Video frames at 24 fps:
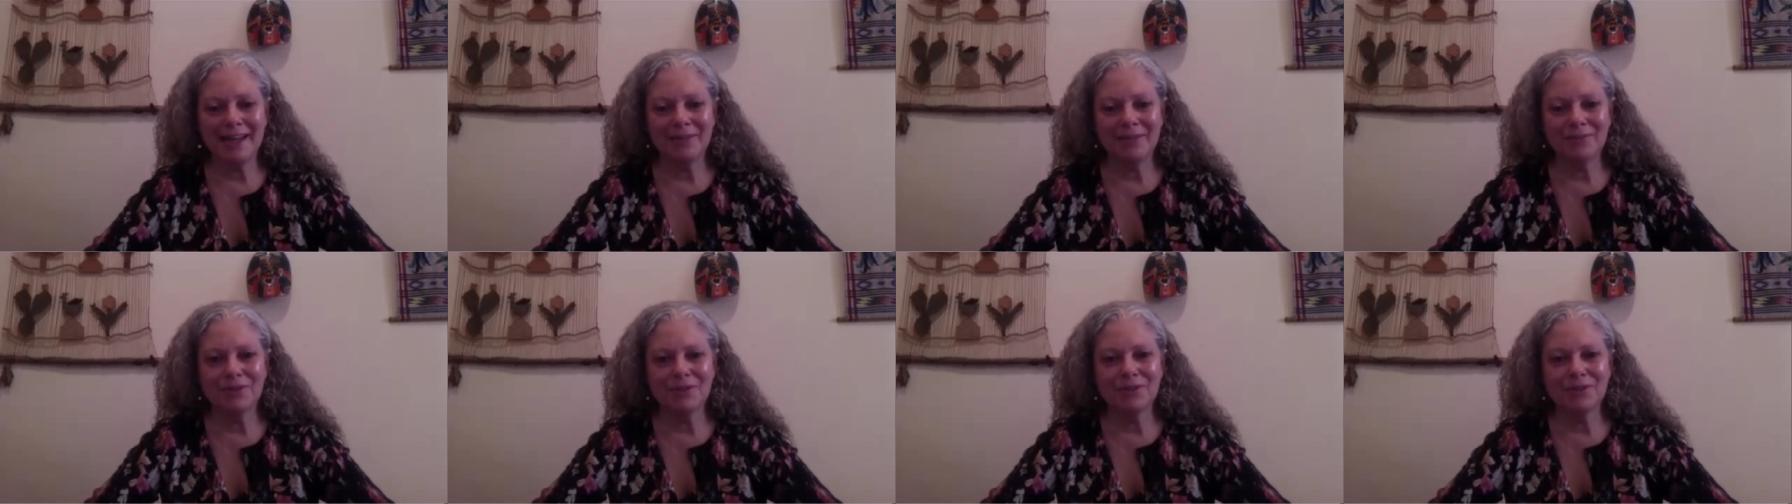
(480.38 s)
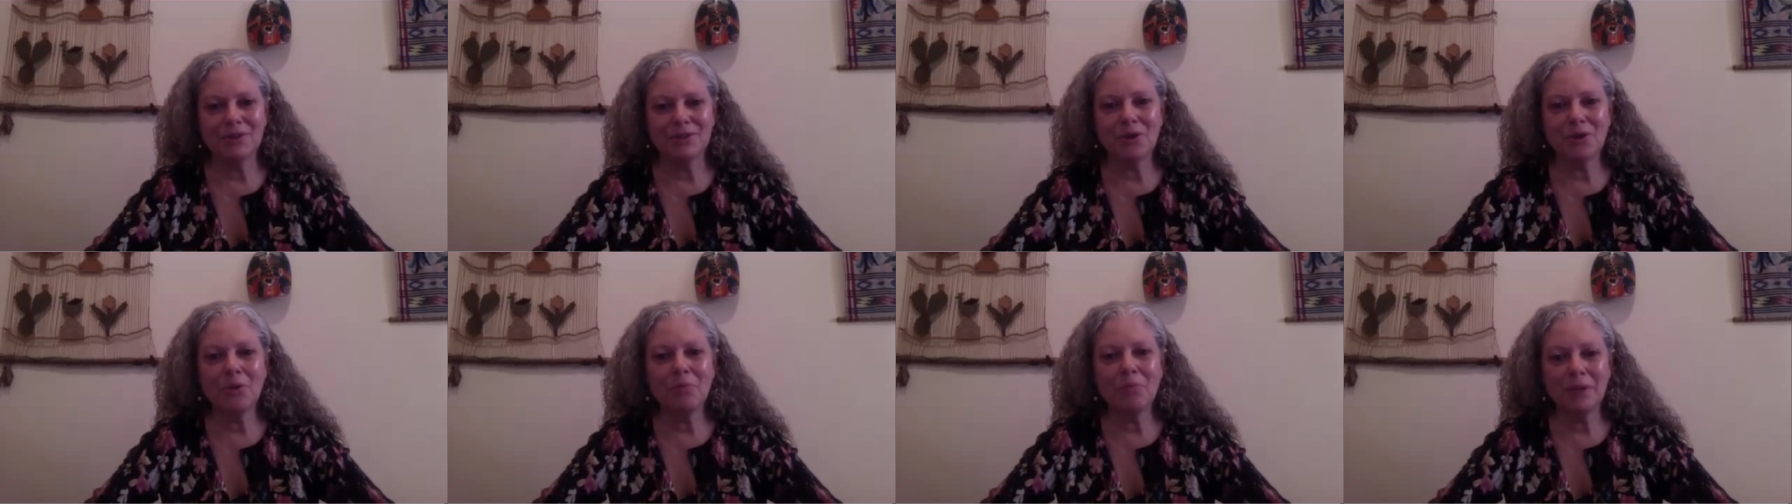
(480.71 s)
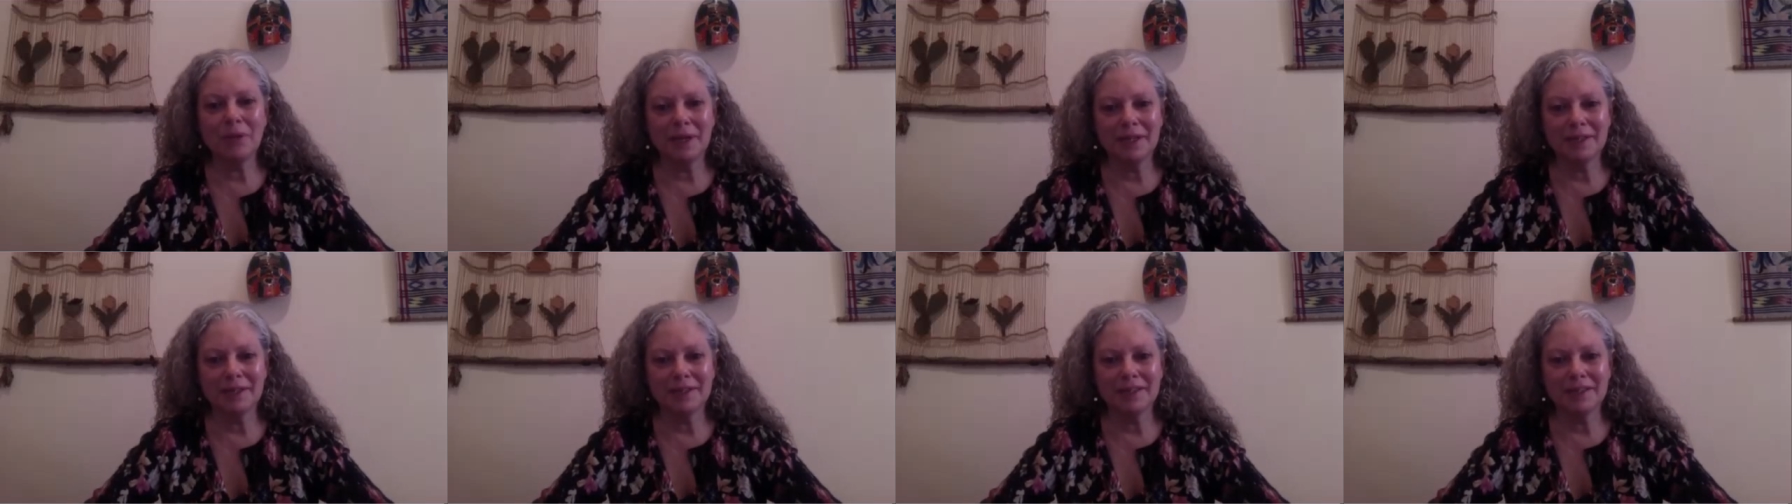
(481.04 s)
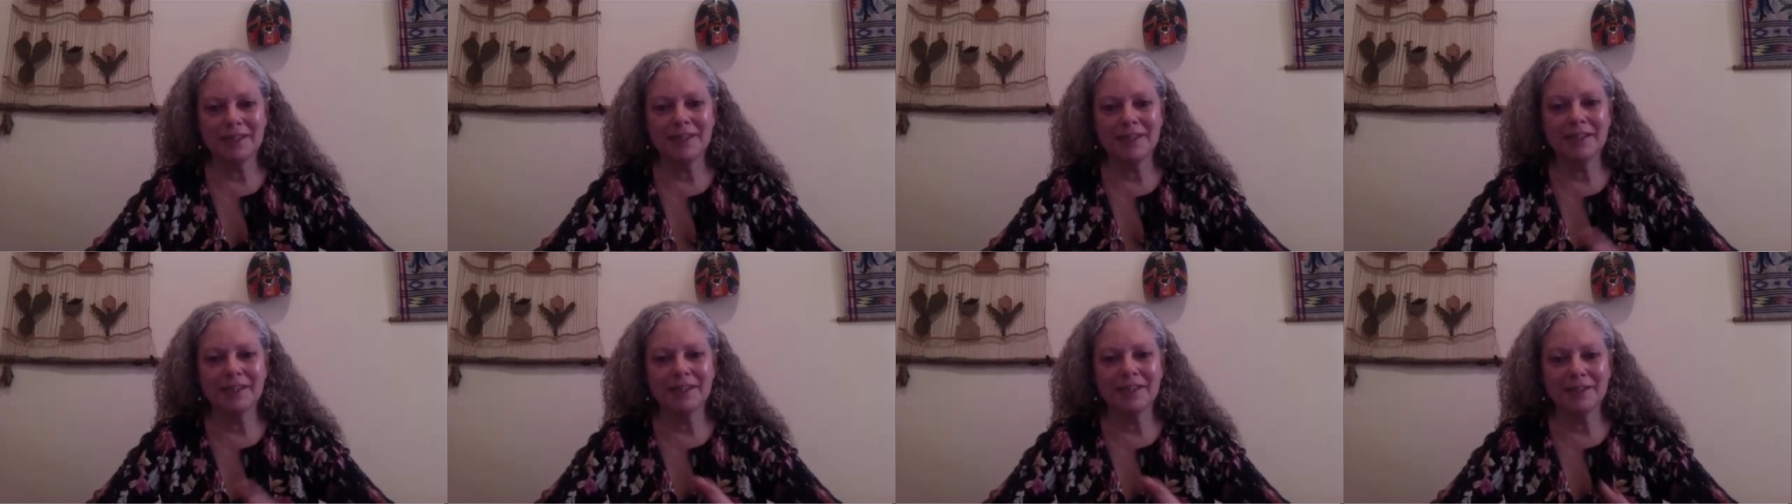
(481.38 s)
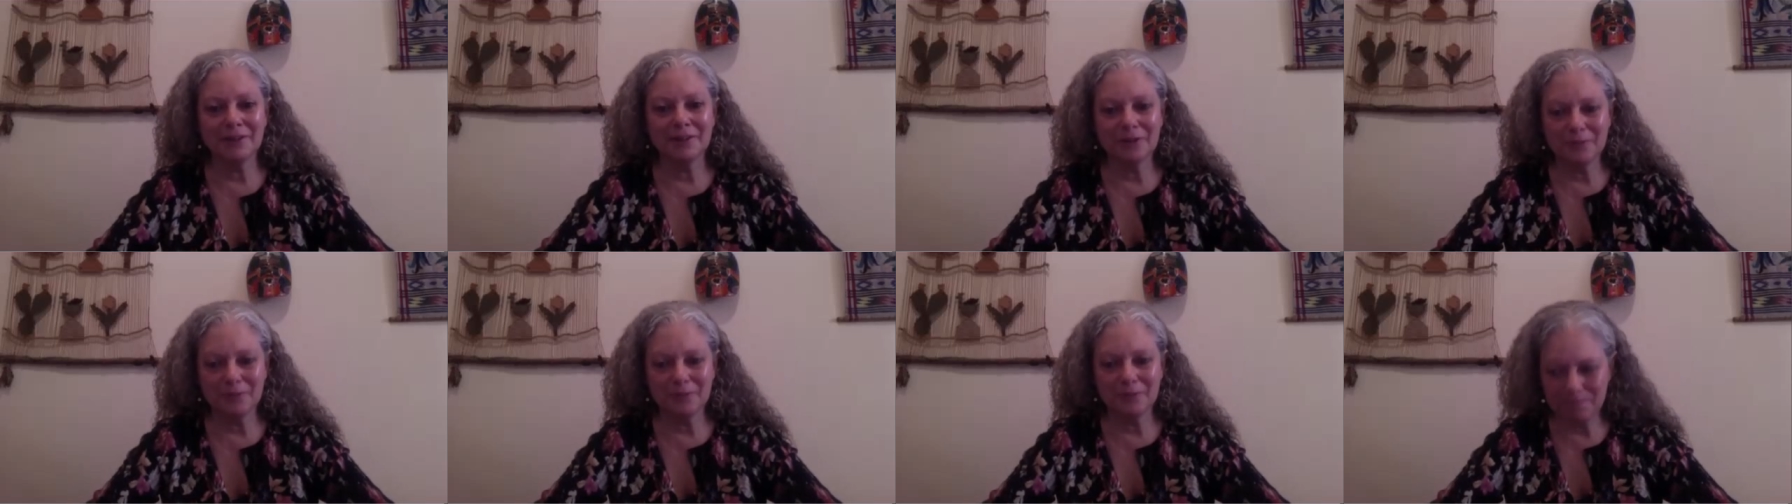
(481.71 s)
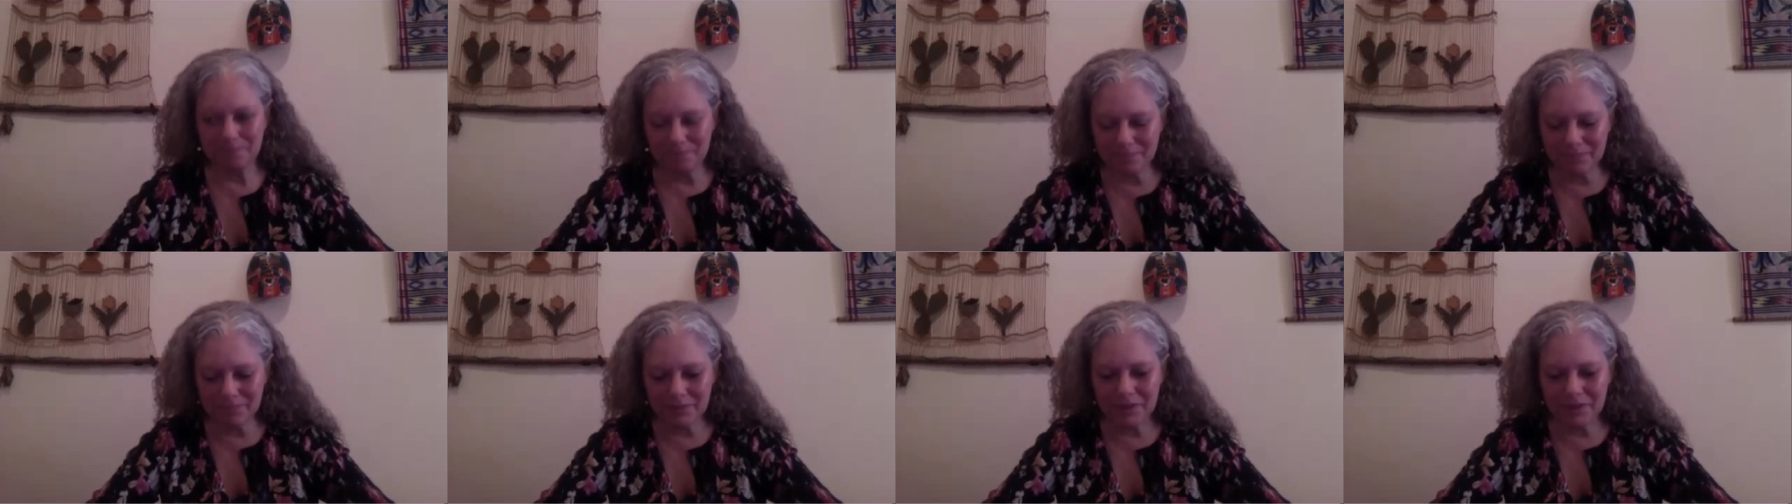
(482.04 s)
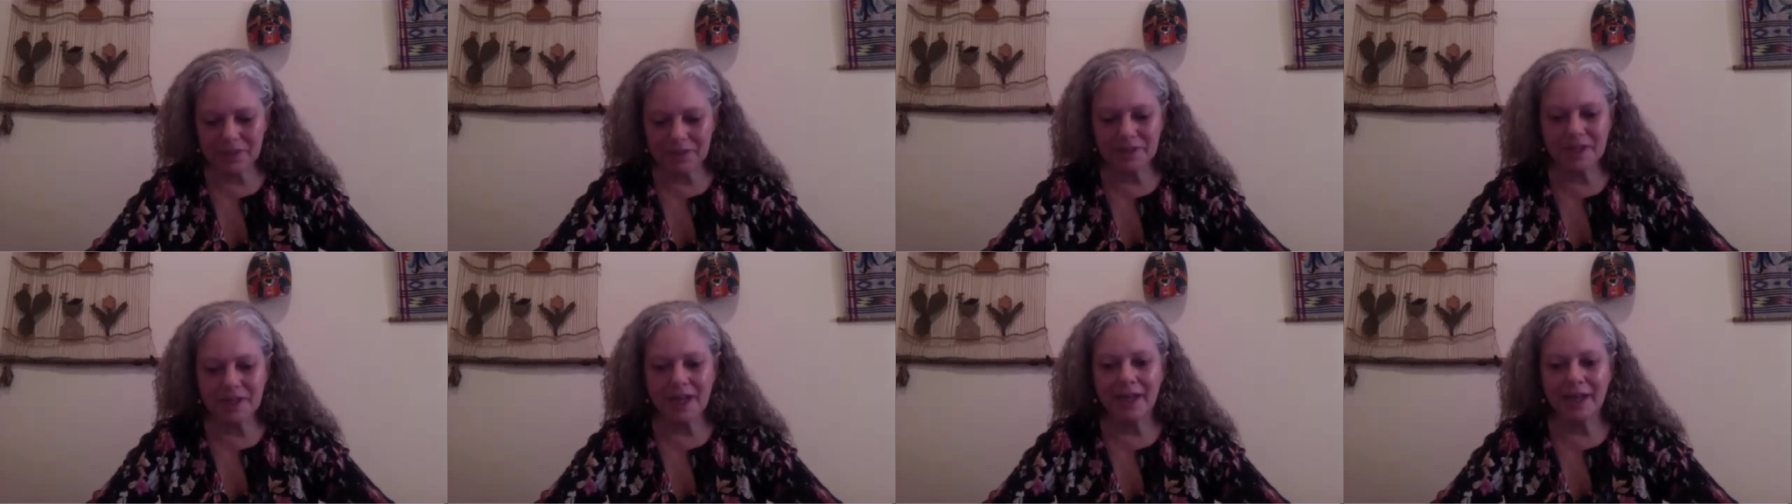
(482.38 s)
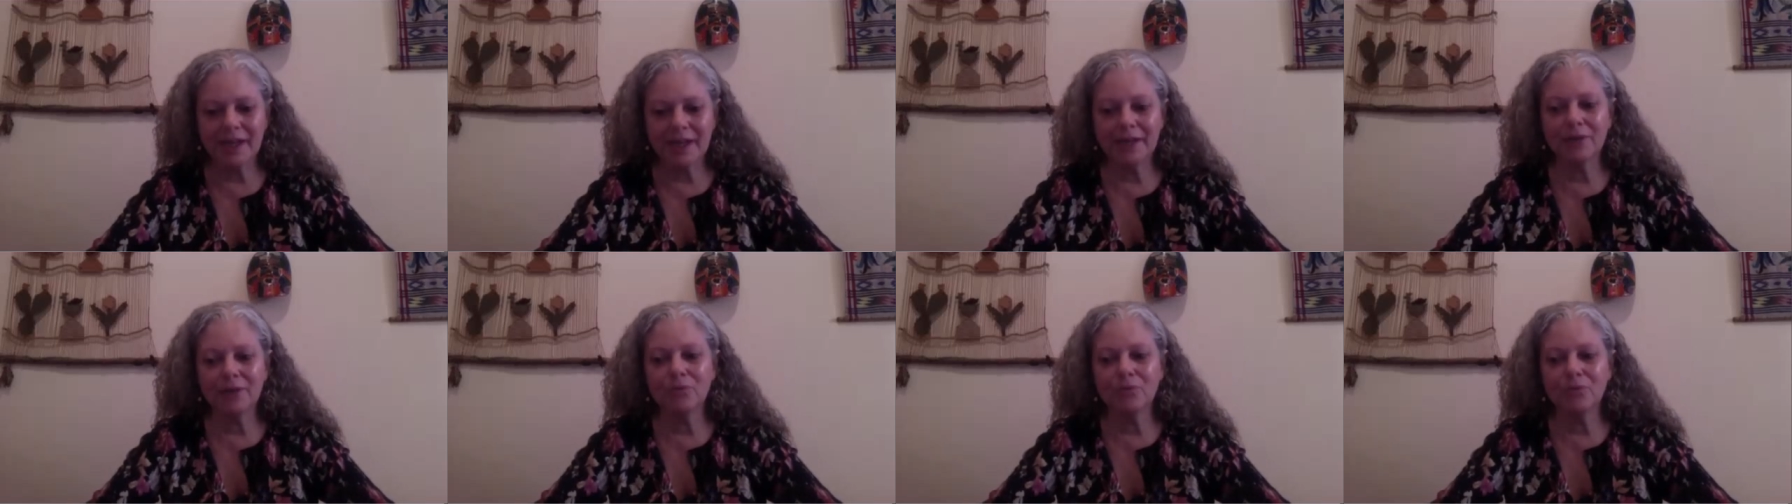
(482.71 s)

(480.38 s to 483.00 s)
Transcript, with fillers: was so blatantly clear. This guy